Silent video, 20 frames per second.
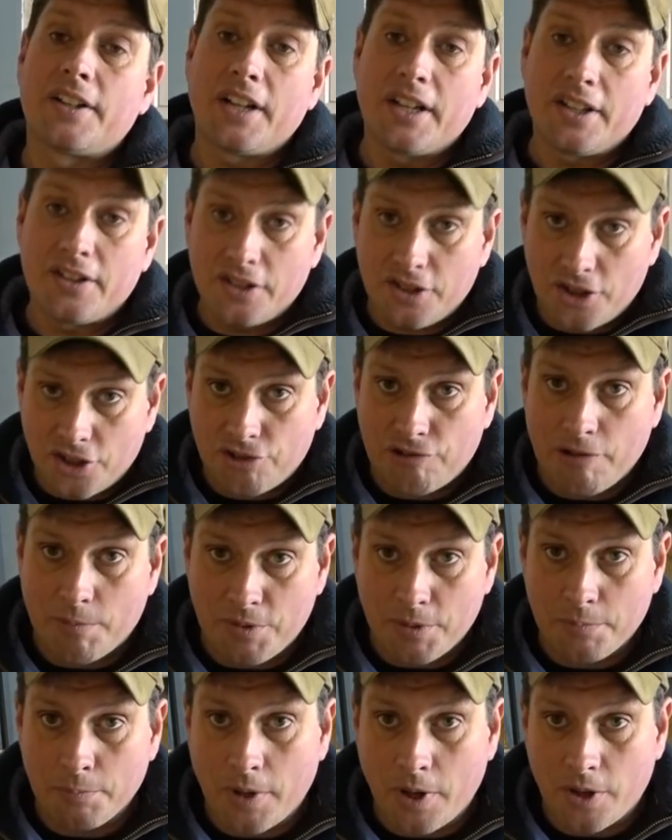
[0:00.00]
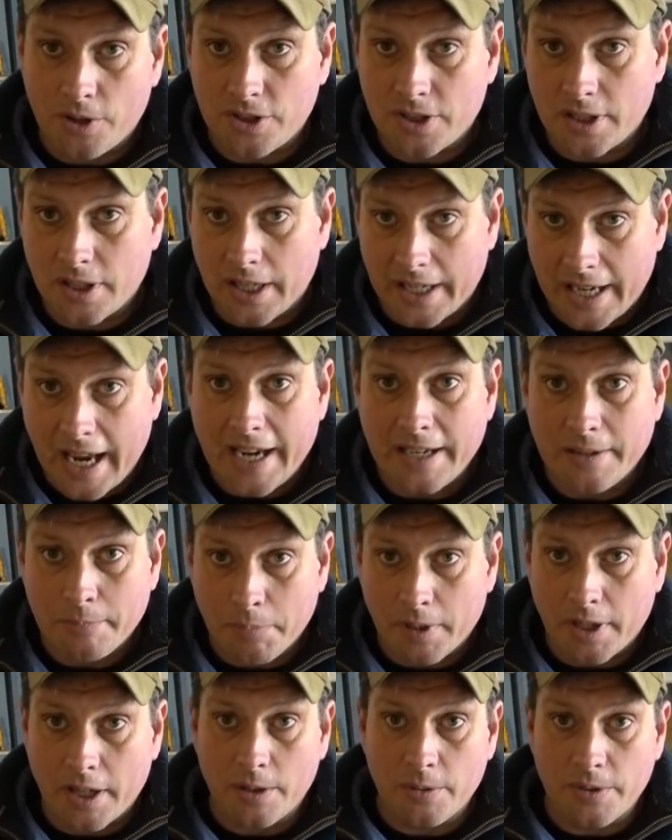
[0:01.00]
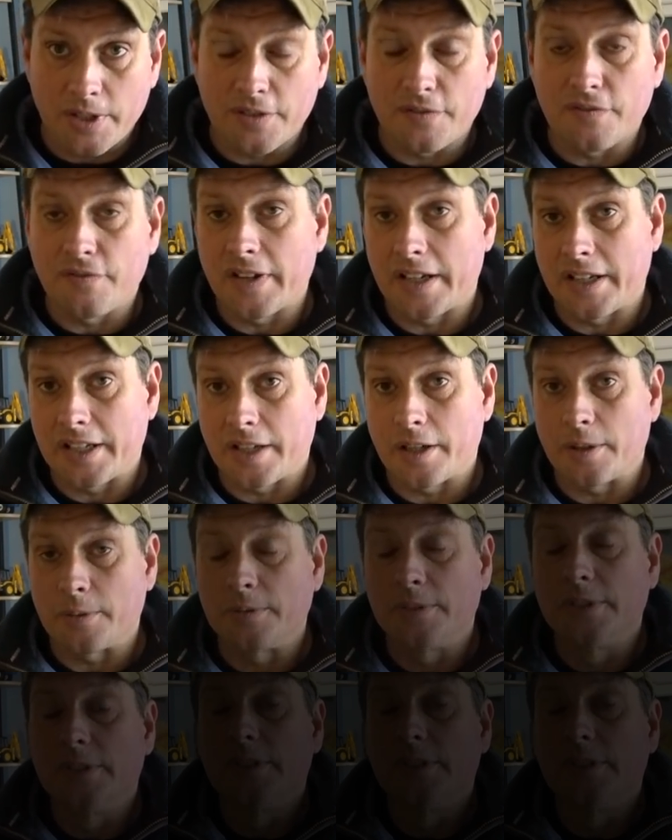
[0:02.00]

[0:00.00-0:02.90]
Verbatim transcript: in the description box again below this video.